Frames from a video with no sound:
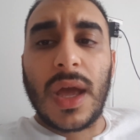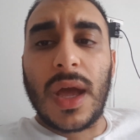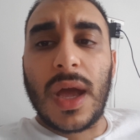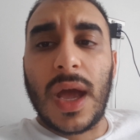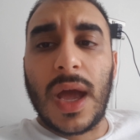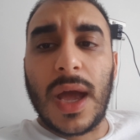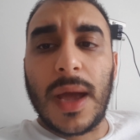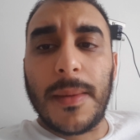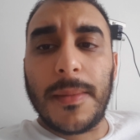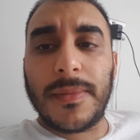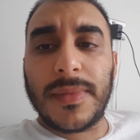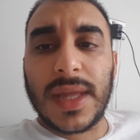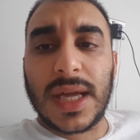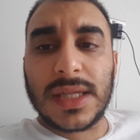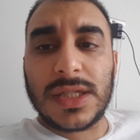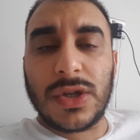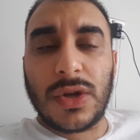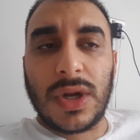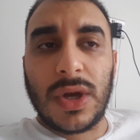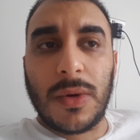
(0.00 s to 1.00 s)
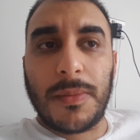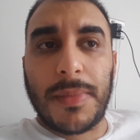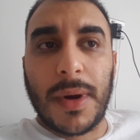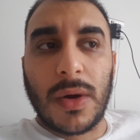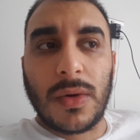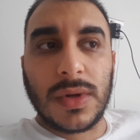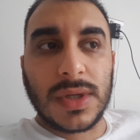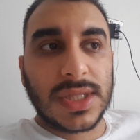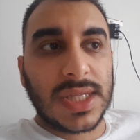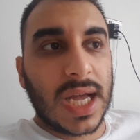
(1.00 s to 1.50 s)
That's your little
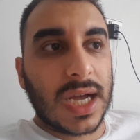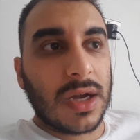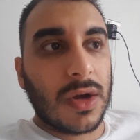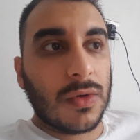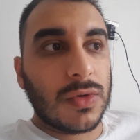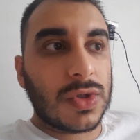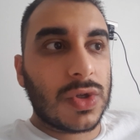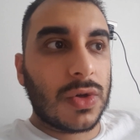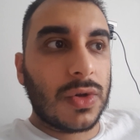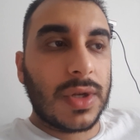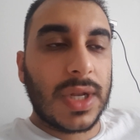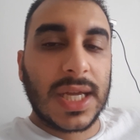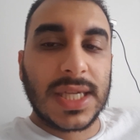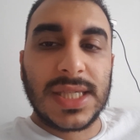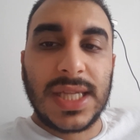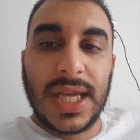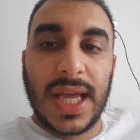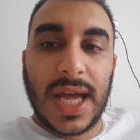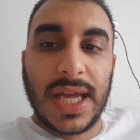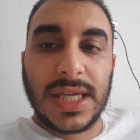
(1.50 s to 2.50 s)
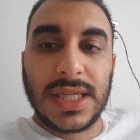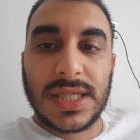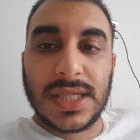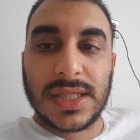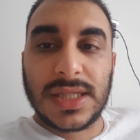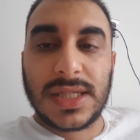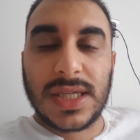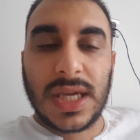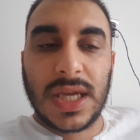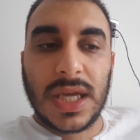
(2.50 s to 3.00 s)
bonus. That goes on, that's the
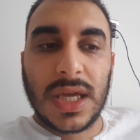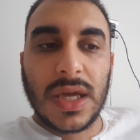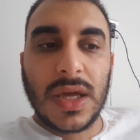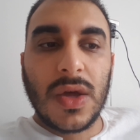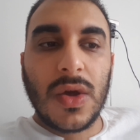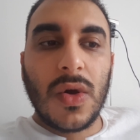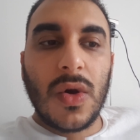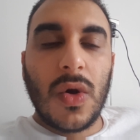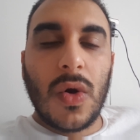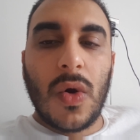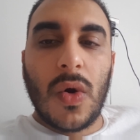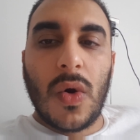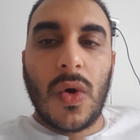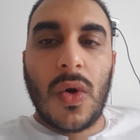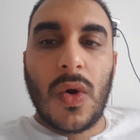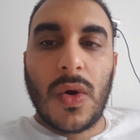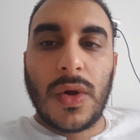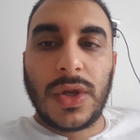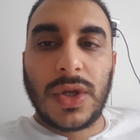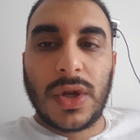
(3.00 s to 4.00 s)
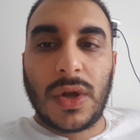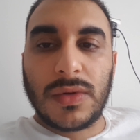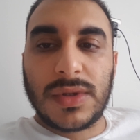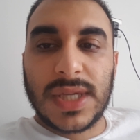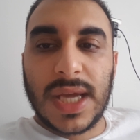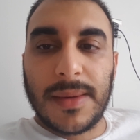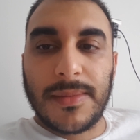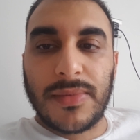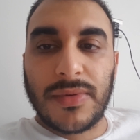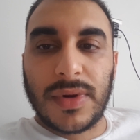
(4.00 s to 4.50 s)
agency or, you know,
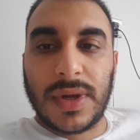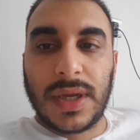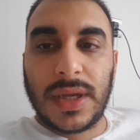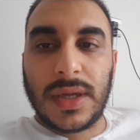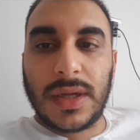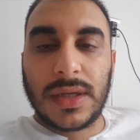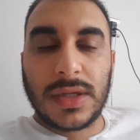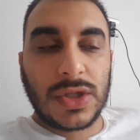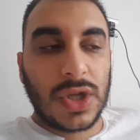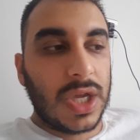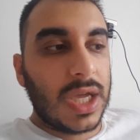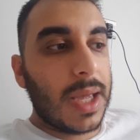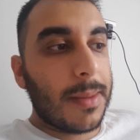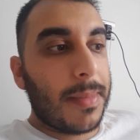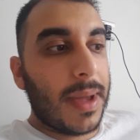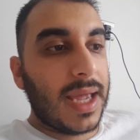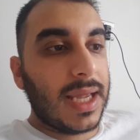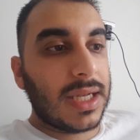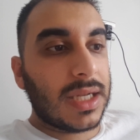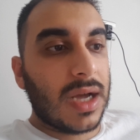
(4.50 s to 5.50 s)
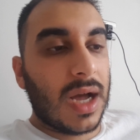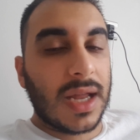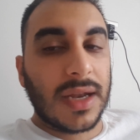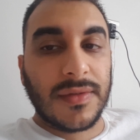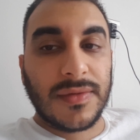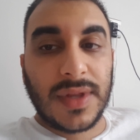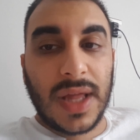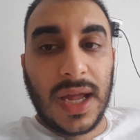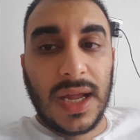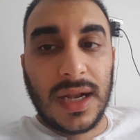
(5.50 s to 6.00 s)
temporary. So you get paid kind
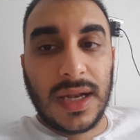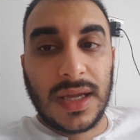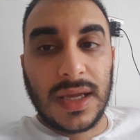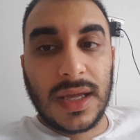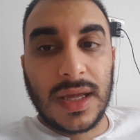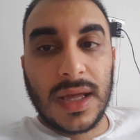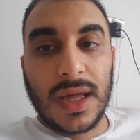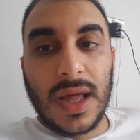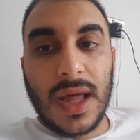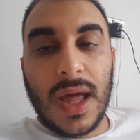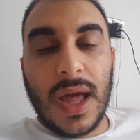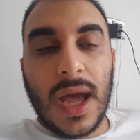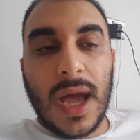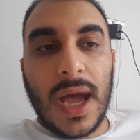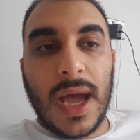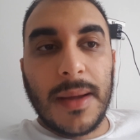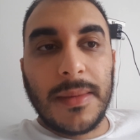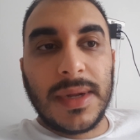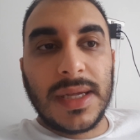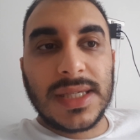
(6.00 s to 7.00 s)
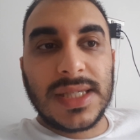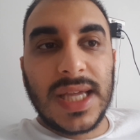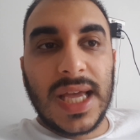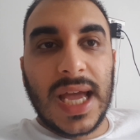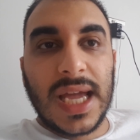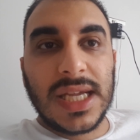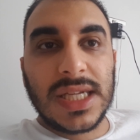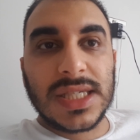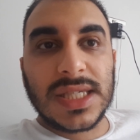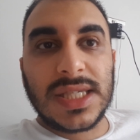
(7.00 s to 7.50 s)
of daily. And there's the
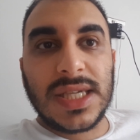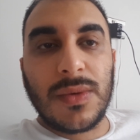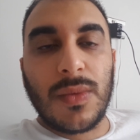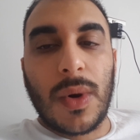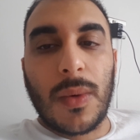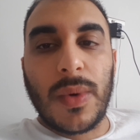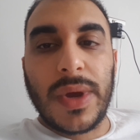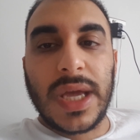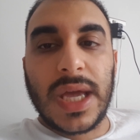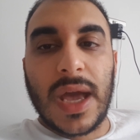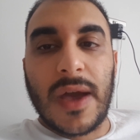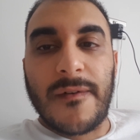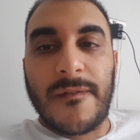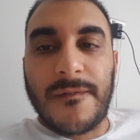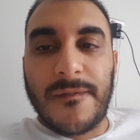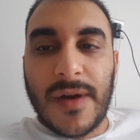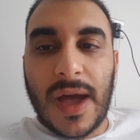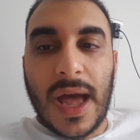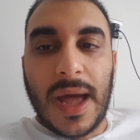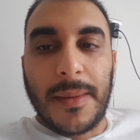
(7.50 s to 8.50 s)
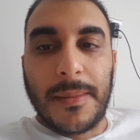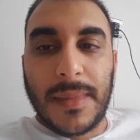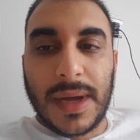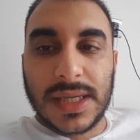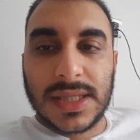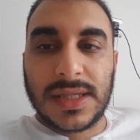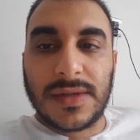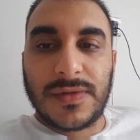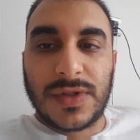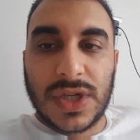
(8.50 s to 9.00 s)
agency one where you get a fat,
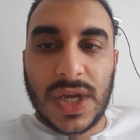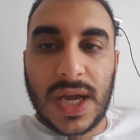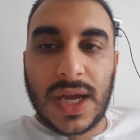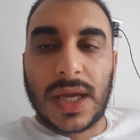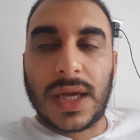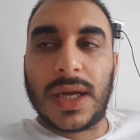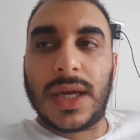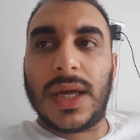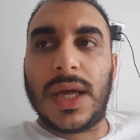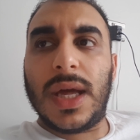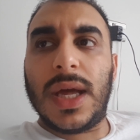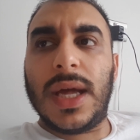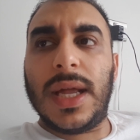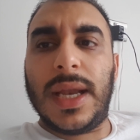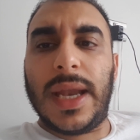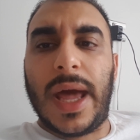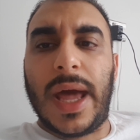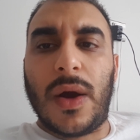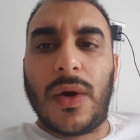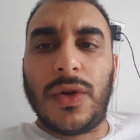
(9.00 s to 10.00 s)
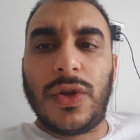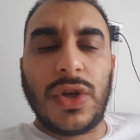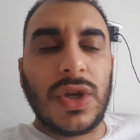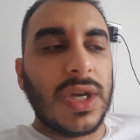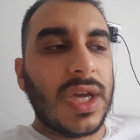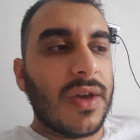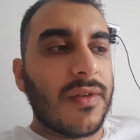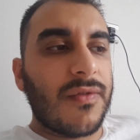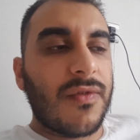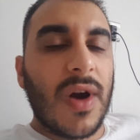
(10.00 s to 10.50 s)
massive check. Now, you
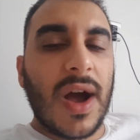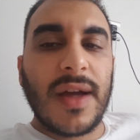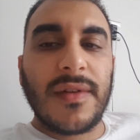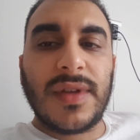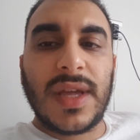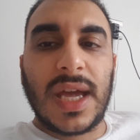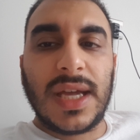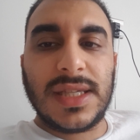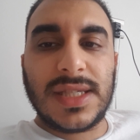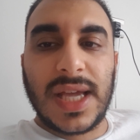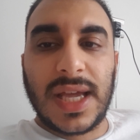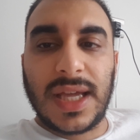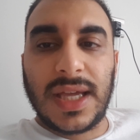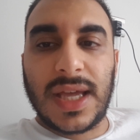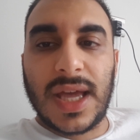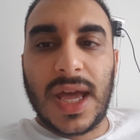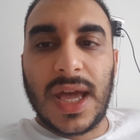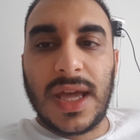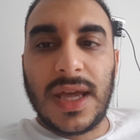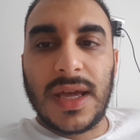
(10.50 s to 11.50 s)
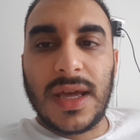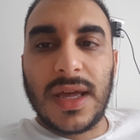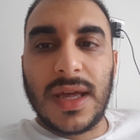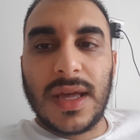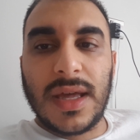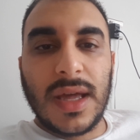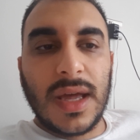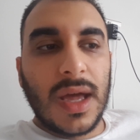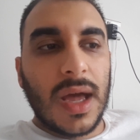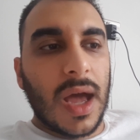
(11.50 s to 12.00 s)
can get 5k, 10k.
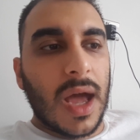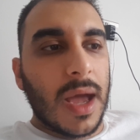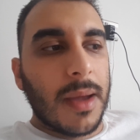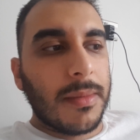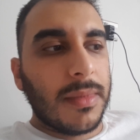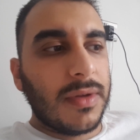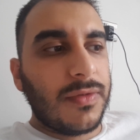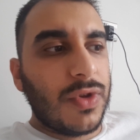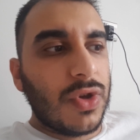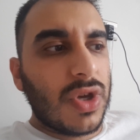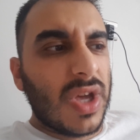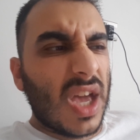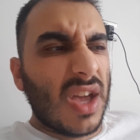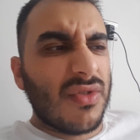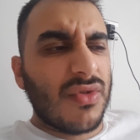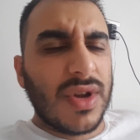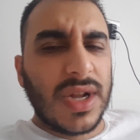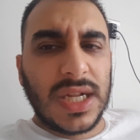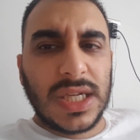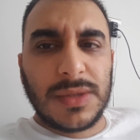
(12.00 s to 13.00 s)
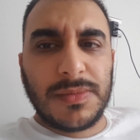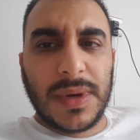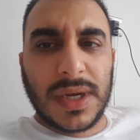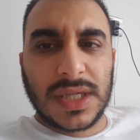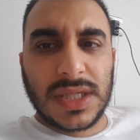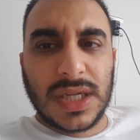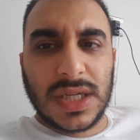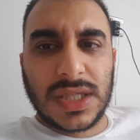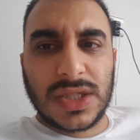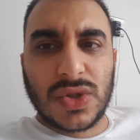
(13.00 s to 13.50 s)
If you get a really
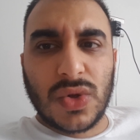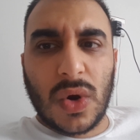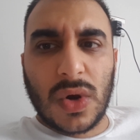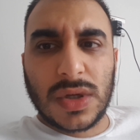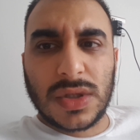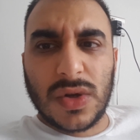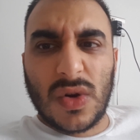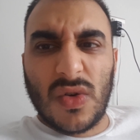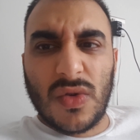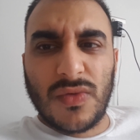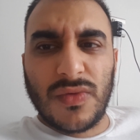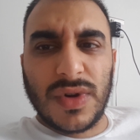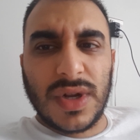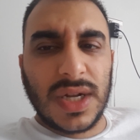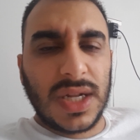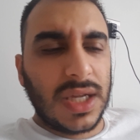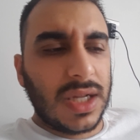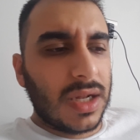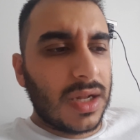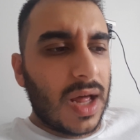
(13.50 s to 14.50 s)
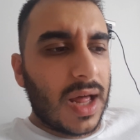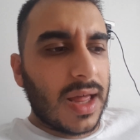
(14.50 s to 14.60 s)
specialist doctor or really